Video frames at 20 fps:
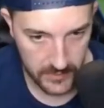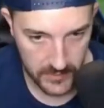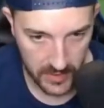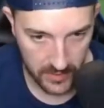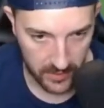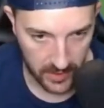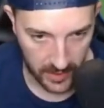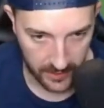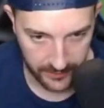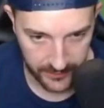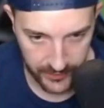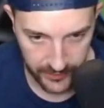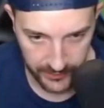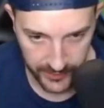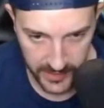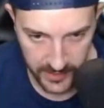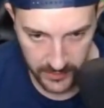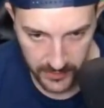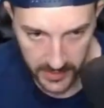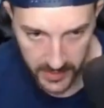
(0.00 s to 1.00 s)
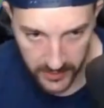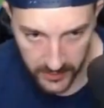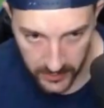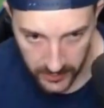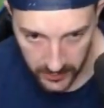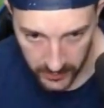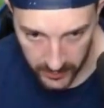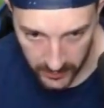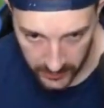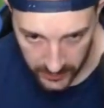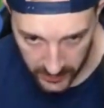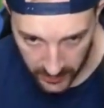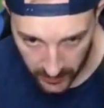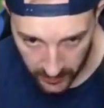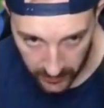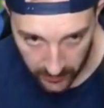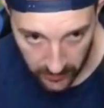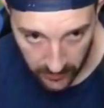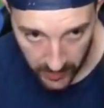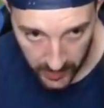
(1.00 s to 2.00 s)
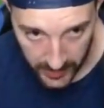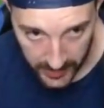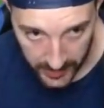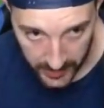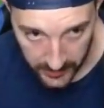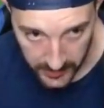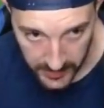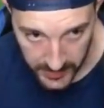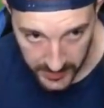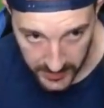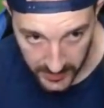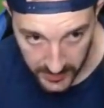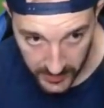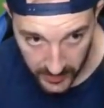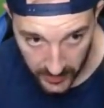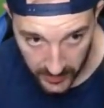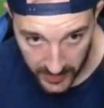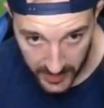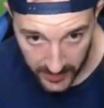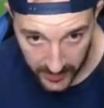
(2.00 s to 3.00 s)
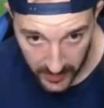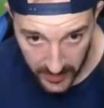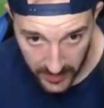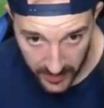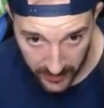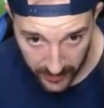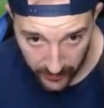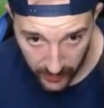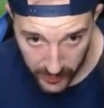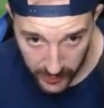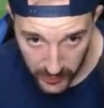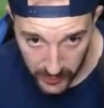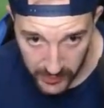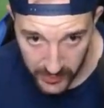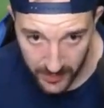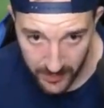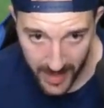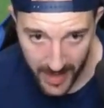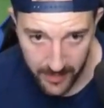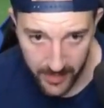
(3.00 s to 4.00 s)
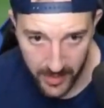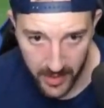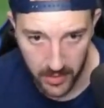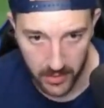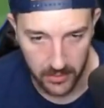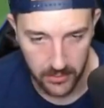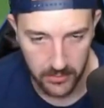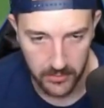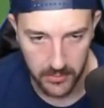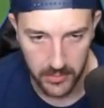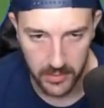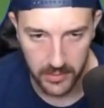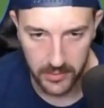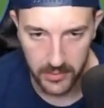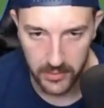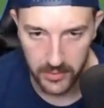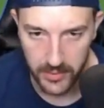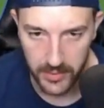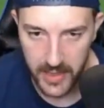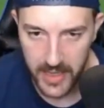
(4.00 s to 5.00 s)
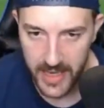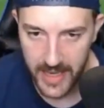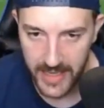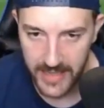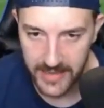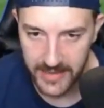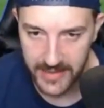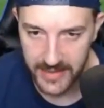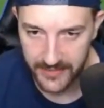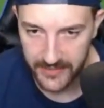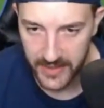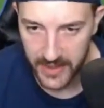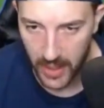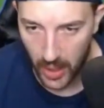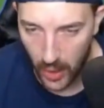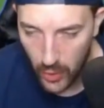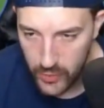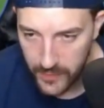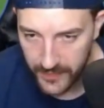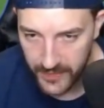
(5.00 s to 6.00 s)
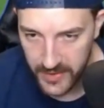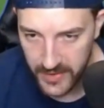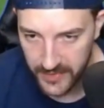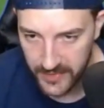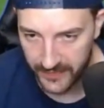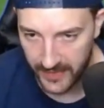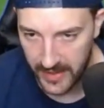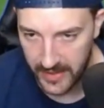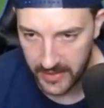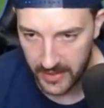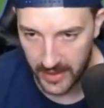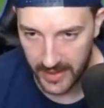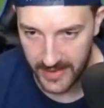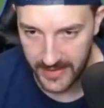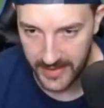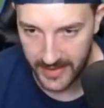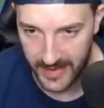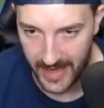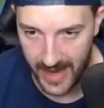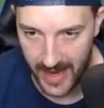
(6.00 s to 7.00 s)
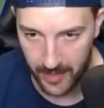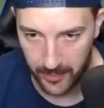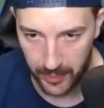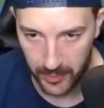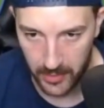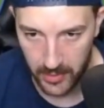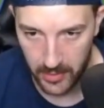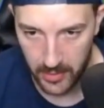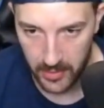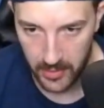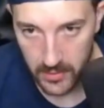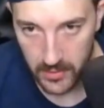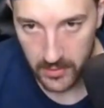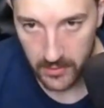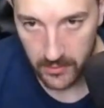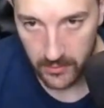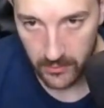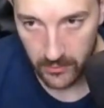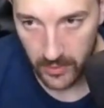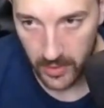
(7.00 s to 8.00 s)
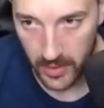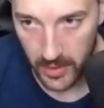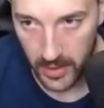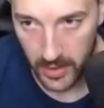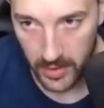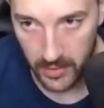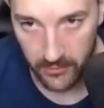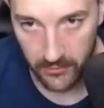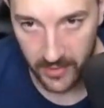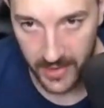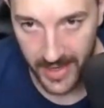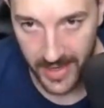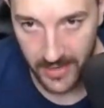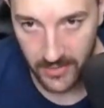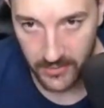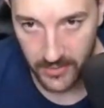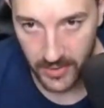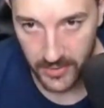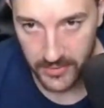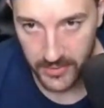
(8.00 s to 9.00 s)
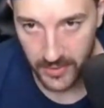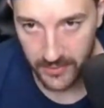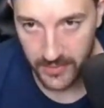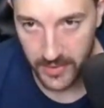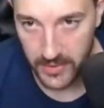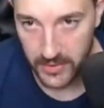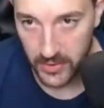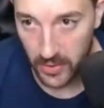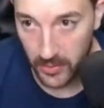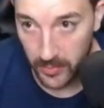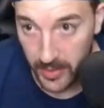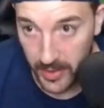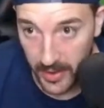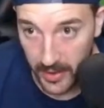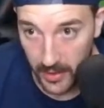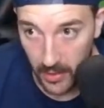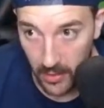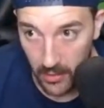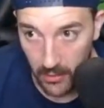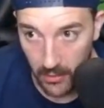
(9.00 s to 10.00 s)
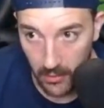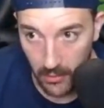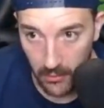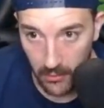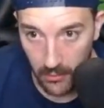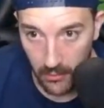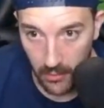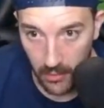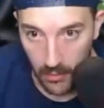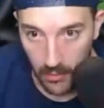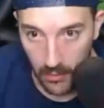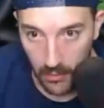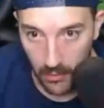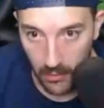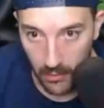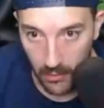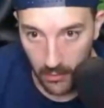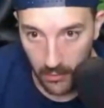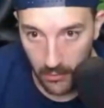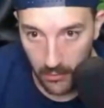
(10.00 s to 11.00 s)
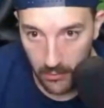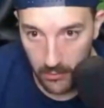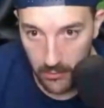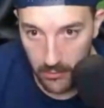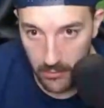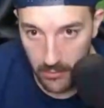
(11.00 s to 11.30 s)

All right, I've drilled Nkunku to go on a run here, which he's going to do. And then I go that through ball to Mbappe. Oh my god, he's lifted it over the defender in the gap. Right, Ronaldo's over the top here. Oh.